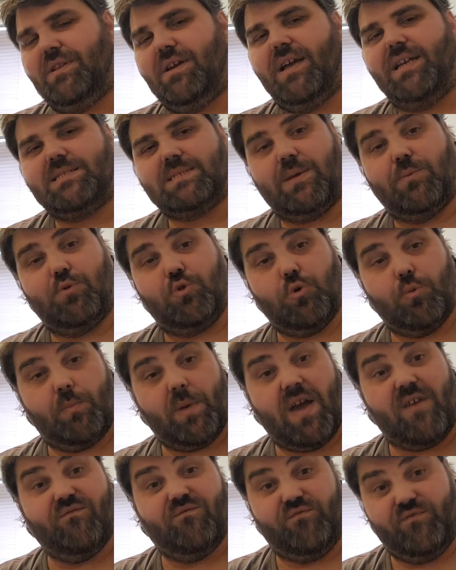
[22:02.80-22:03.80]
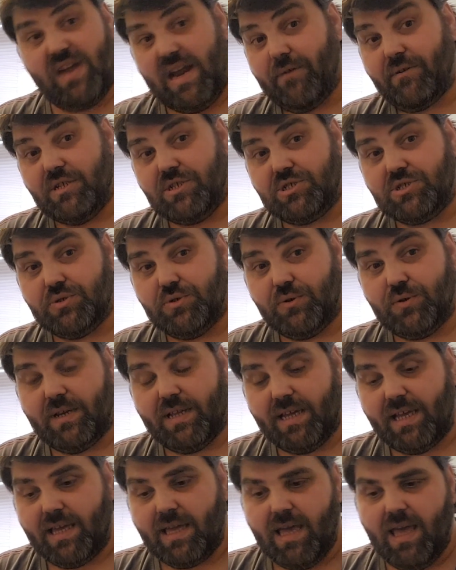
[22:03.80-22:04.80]
be nice. And we will be back very
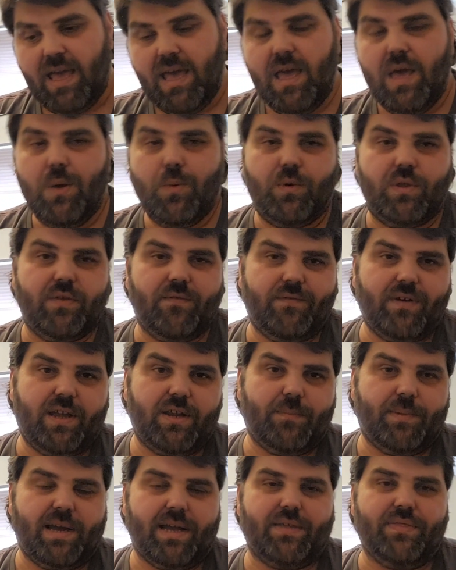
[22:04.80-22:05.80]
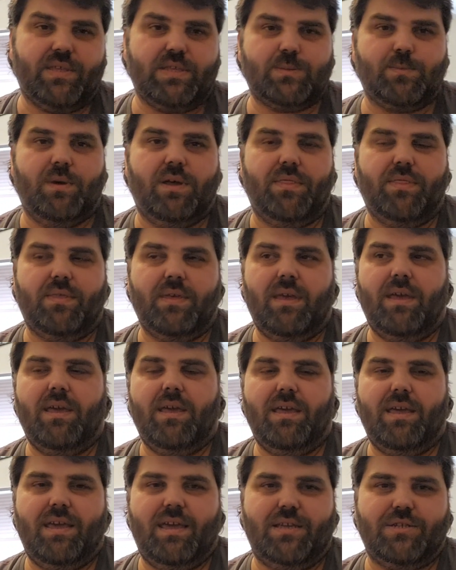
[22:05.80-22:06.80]
shortly with the final pack of this month,
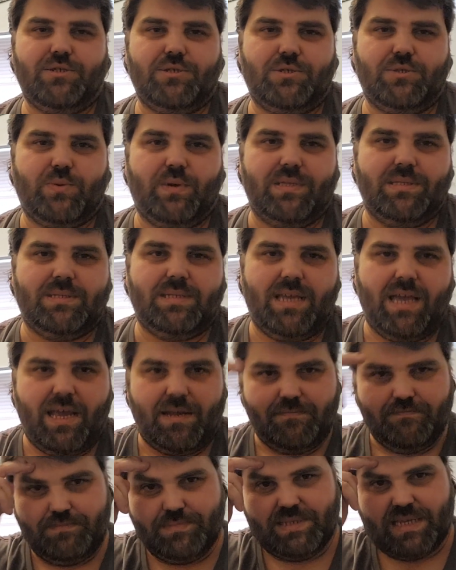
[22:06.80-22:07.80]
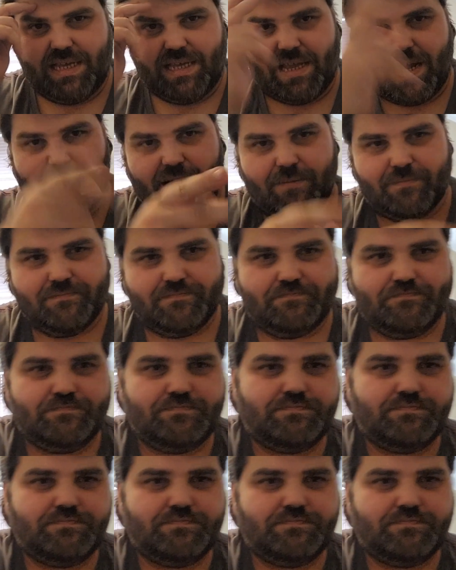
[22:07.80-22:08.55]
issue 28. Take care.